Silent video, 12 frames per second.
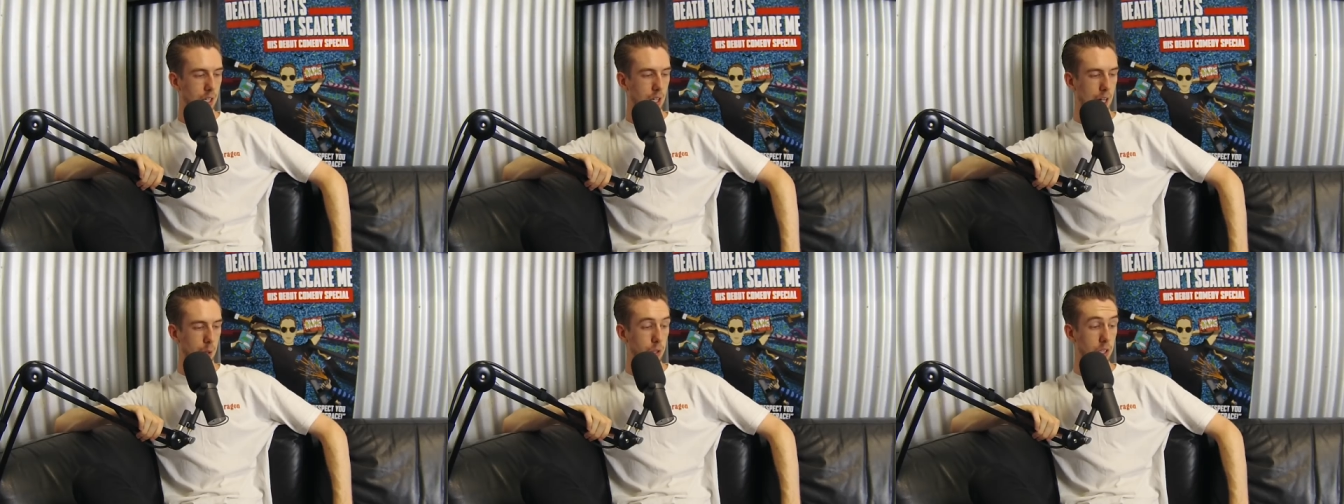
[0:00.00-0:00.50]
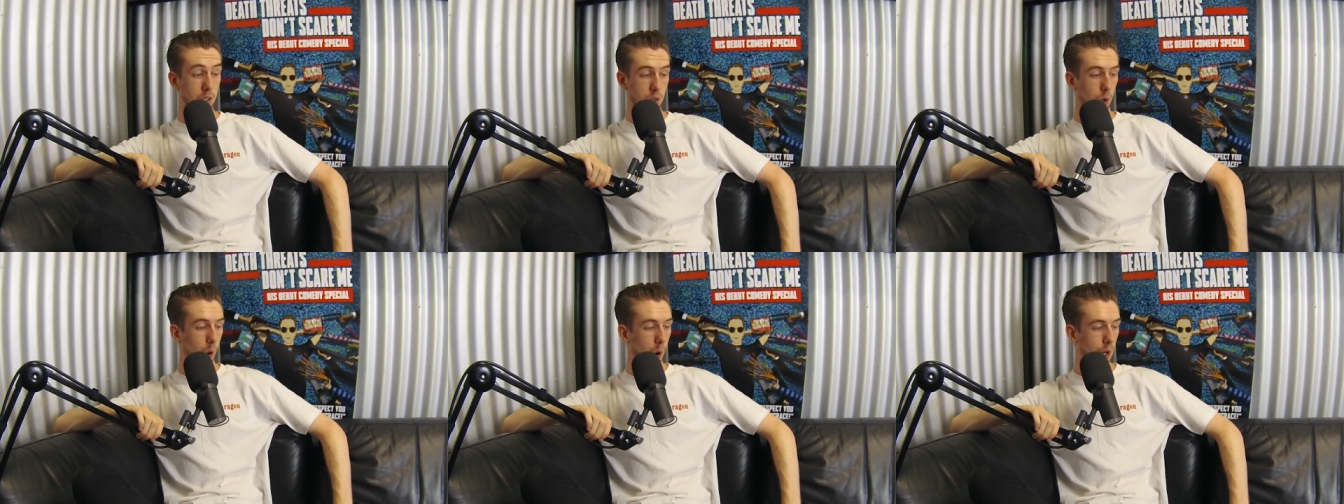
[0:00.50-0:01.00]
Uh, which is
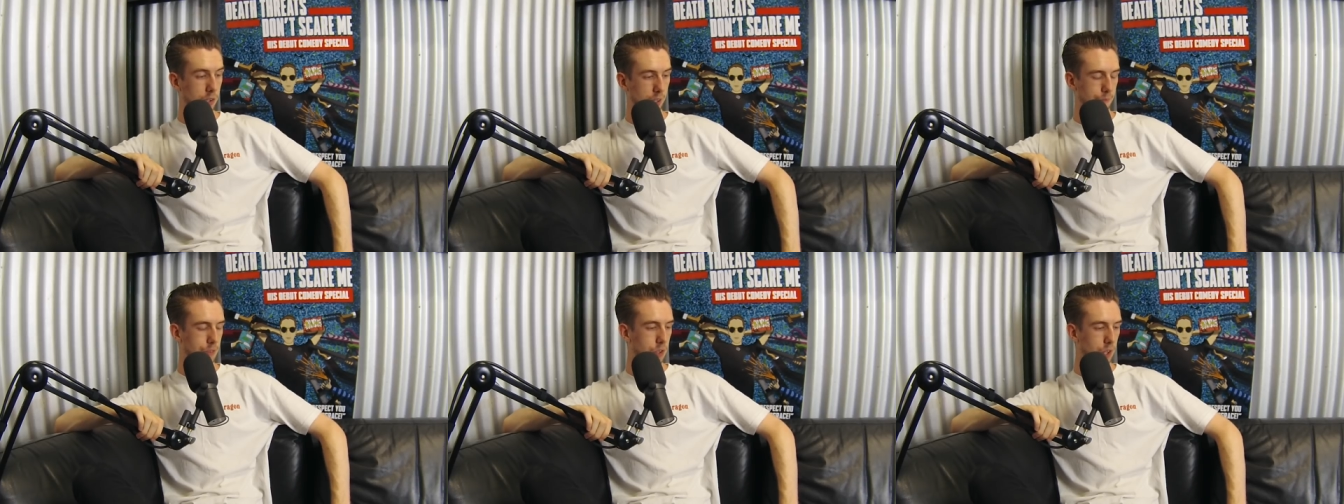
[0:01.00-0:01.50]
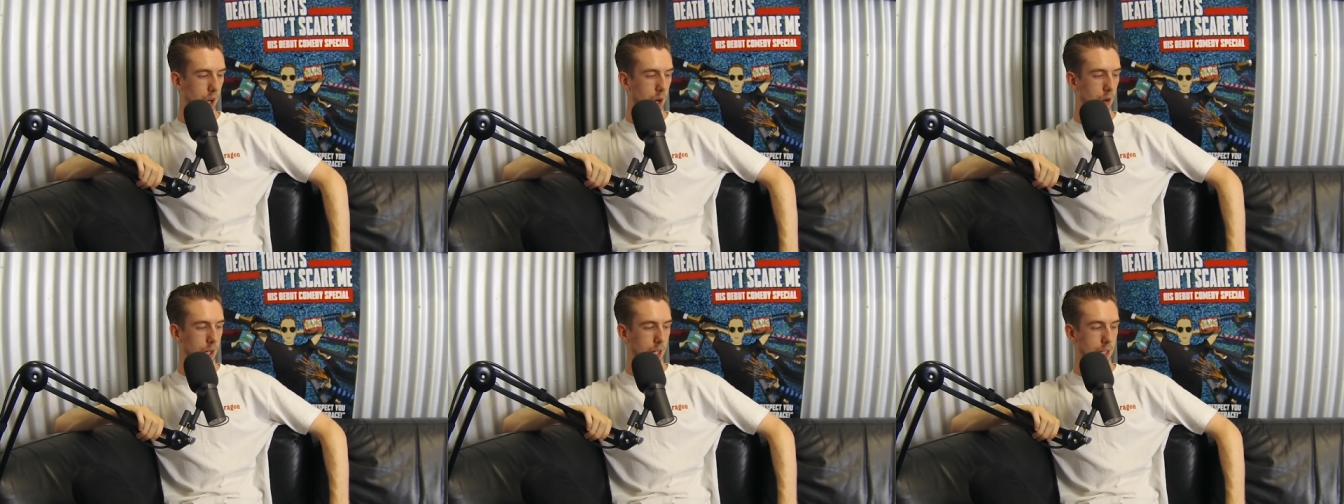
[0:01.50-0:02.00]
awesome.
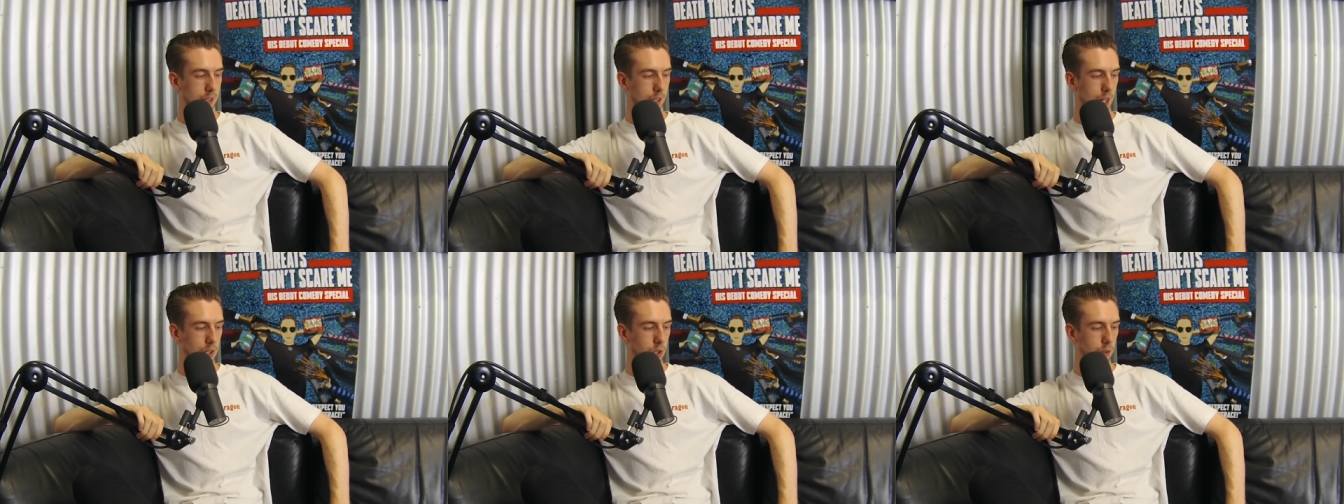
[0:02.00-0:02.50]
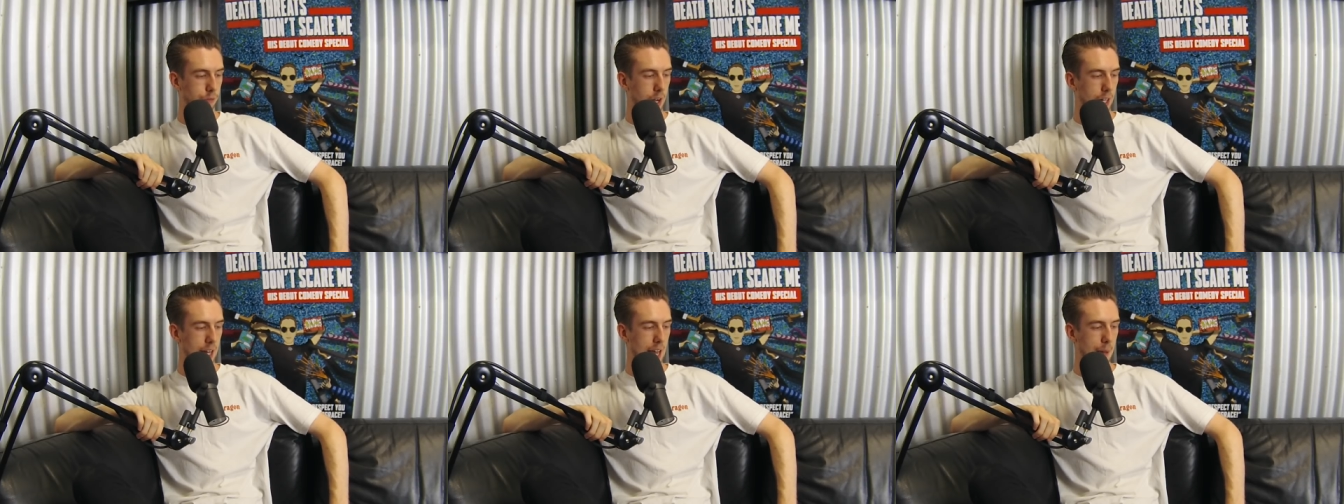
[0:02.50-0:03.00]
So it's all it's all
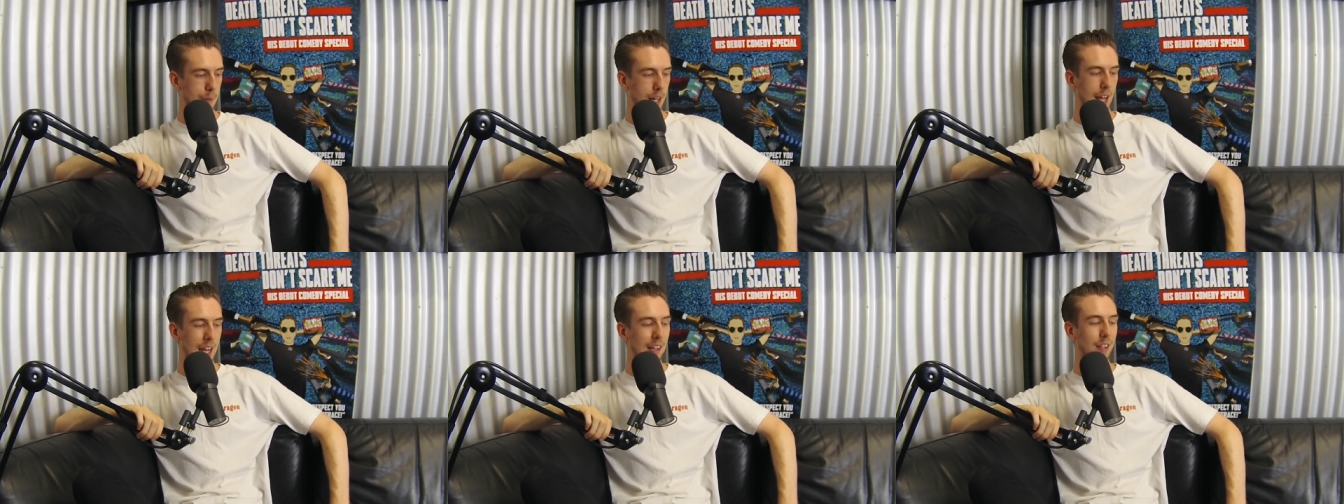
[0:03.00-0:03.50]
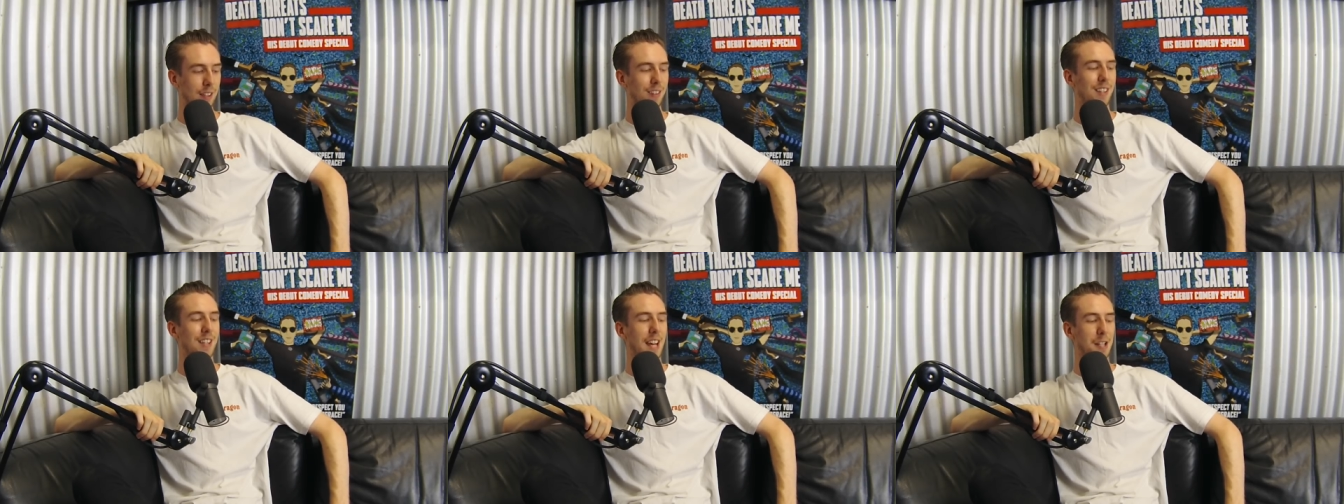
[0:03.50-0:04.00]
fucking happening, and the
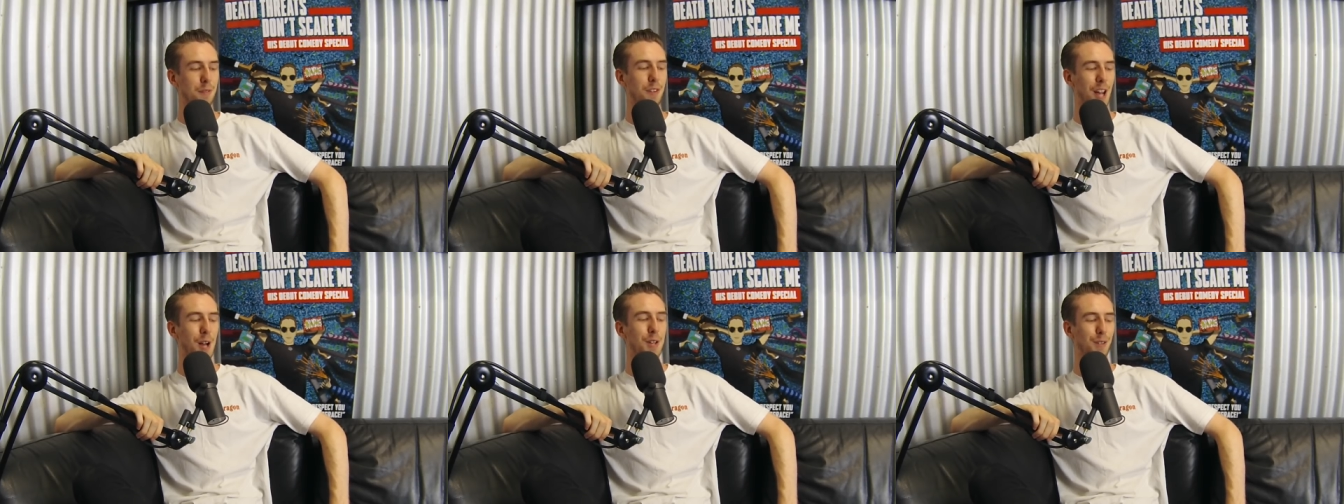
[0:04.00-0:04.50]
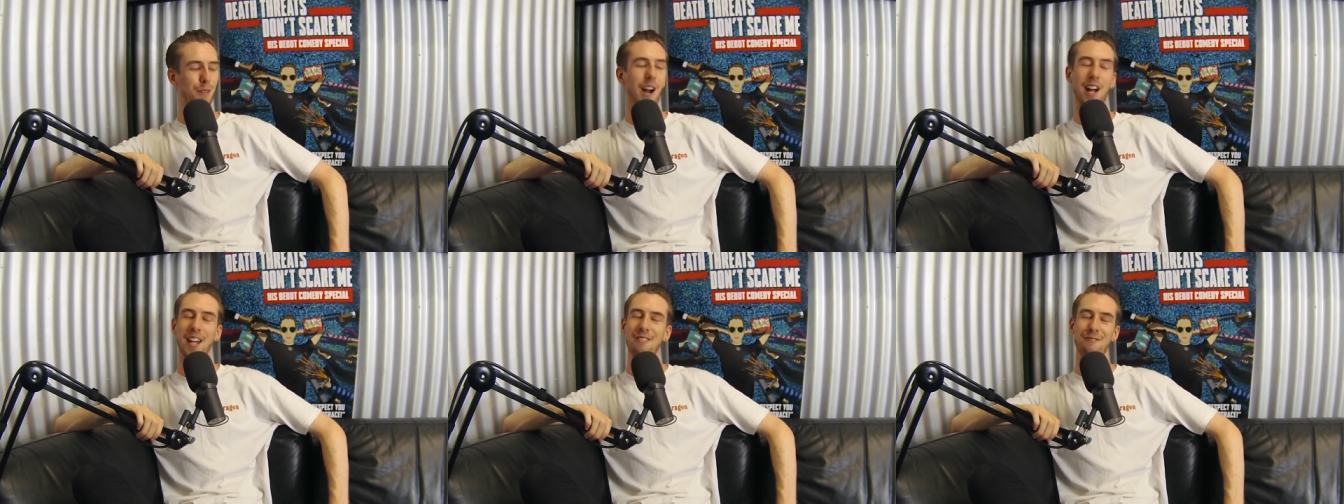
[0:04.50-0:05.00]
the next video is
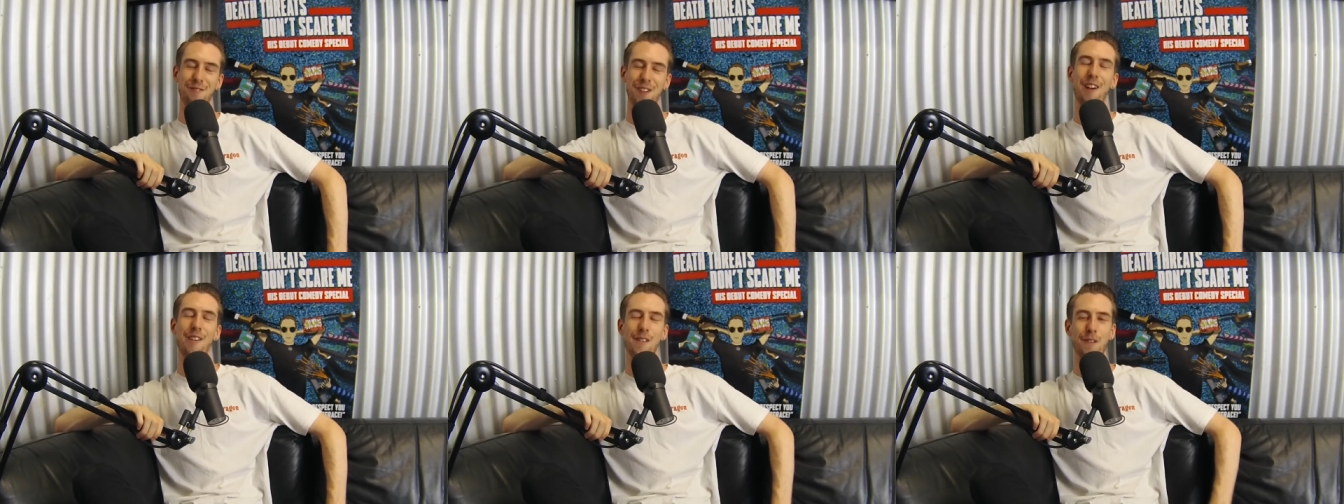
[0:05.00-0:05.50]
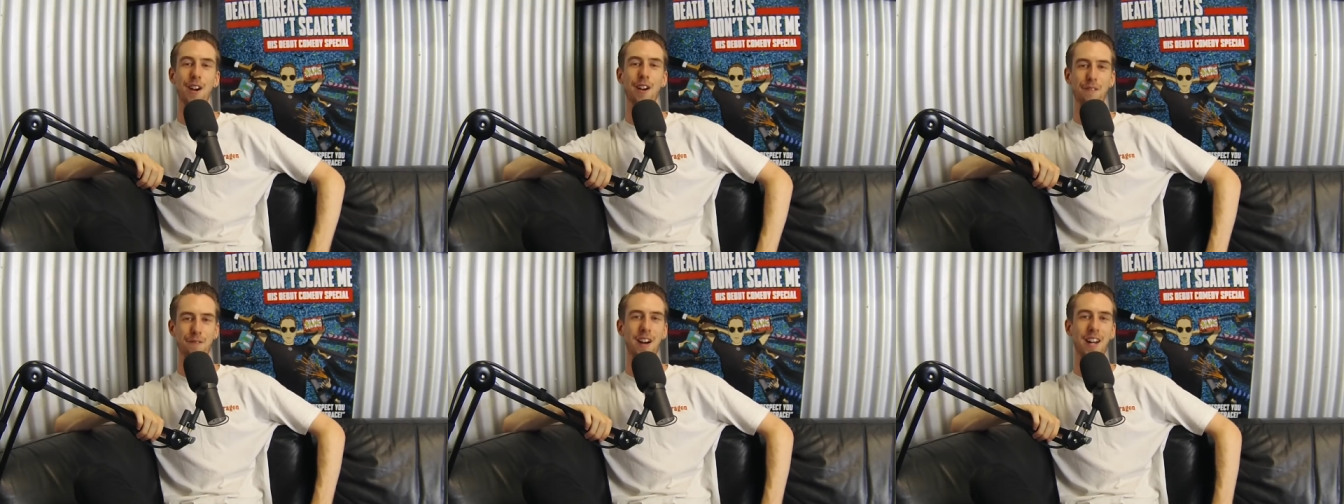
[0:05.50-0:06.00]
fucking very
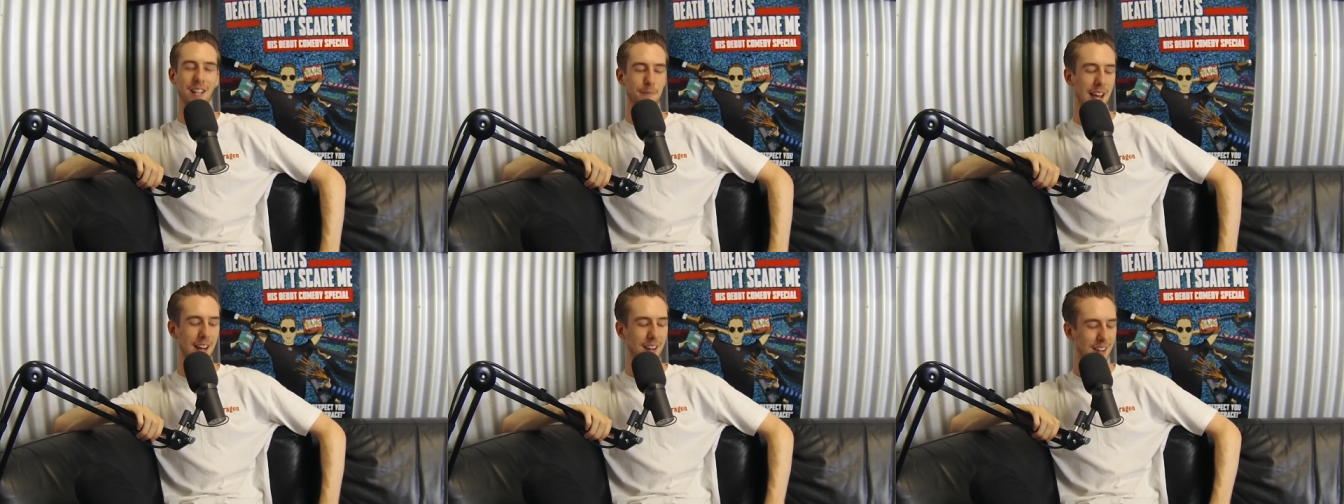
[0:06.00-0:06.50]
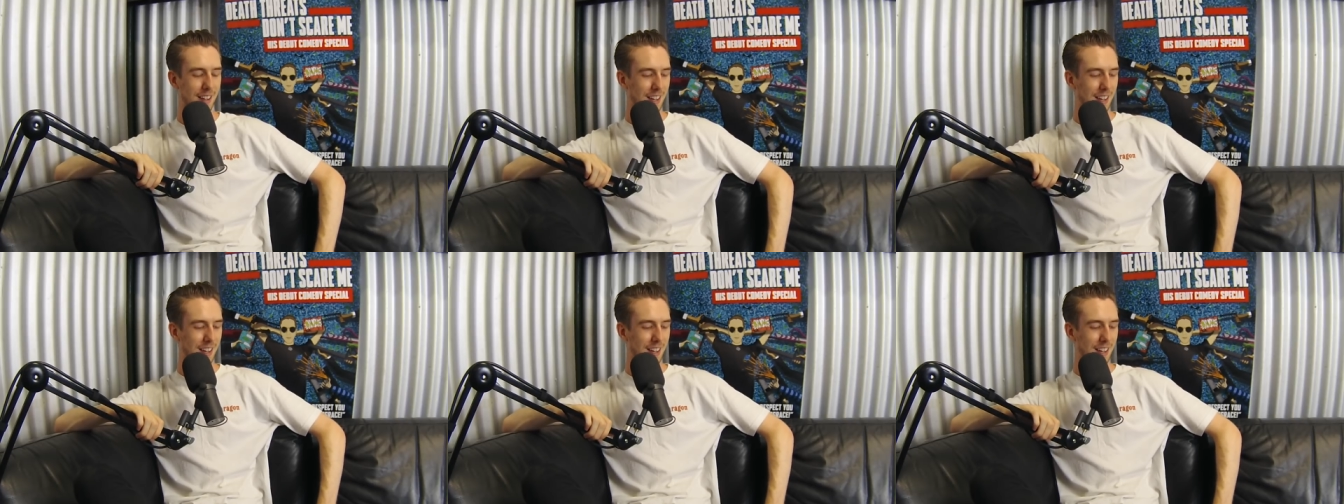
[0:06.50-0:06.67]
very funny, man.